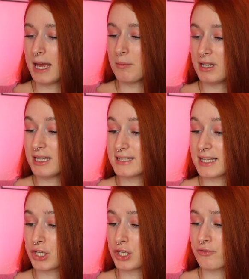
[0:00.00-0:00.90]

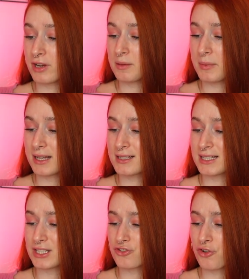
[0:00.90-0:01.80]
Hemolytic uremic
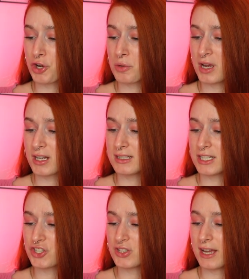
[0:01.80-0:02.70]
syndrome, a
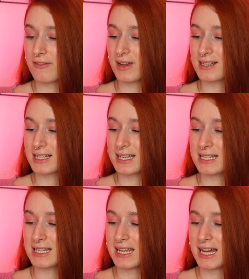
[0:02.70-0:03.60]
condition that affects the
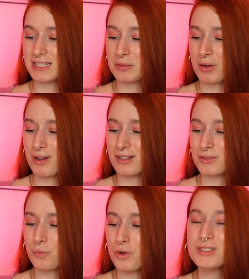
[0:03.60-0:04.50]
kidney and the blood.
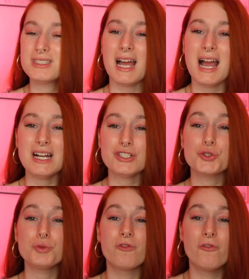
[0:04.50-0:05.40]
What the
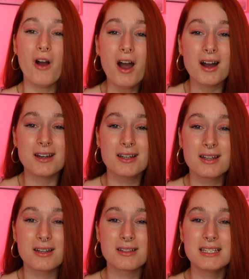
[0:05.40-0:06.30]
actual
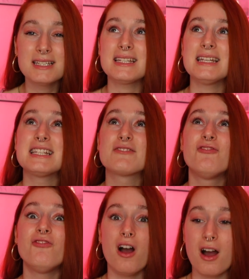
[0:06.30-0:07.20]
fuck? This is
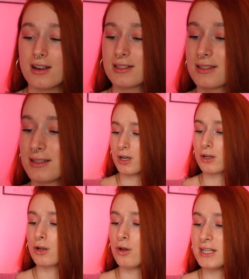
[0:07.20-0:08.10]
fucked. A
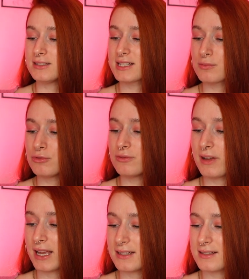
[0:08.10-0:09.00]
clot in the small
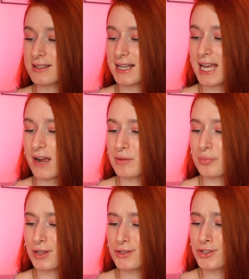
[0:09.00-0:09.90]
veins that carry
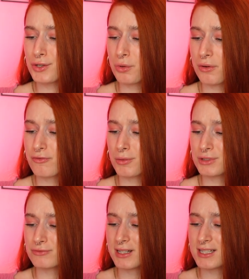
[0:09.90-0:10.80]
blood to or from
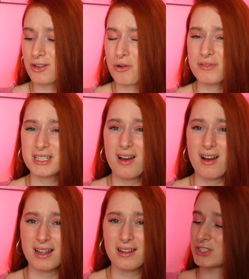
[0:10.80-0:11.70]
the retina of the
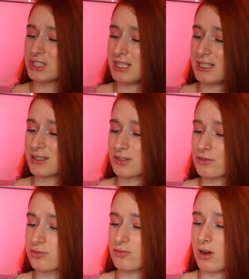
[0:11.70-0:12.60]
eye. Jesus
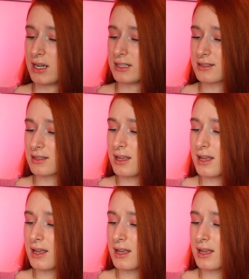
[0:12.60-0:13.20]
Christ.